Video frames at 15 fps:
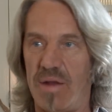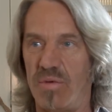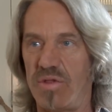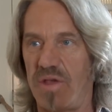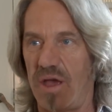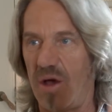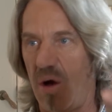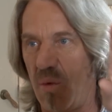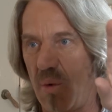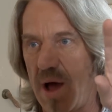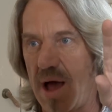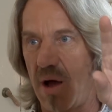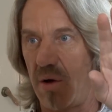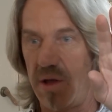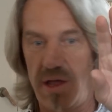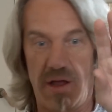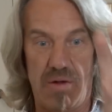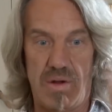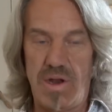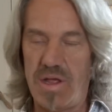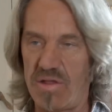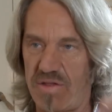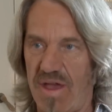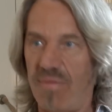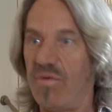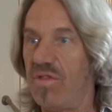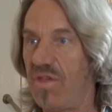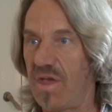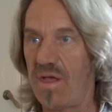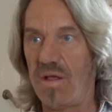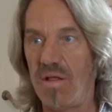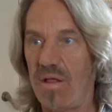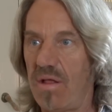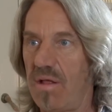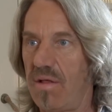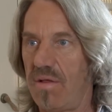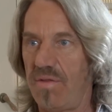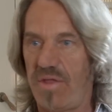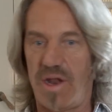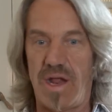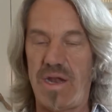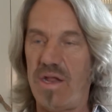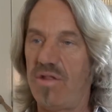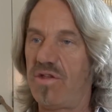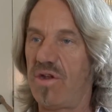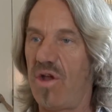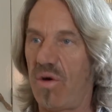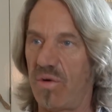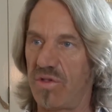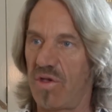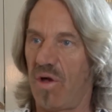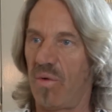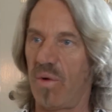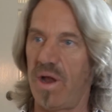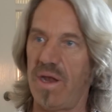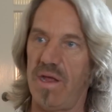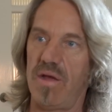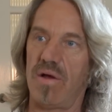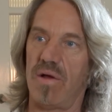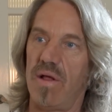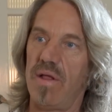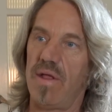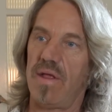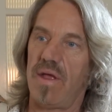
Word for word: It was like, oh wow, here it is. Everything Hmm. that I need to know is all right here.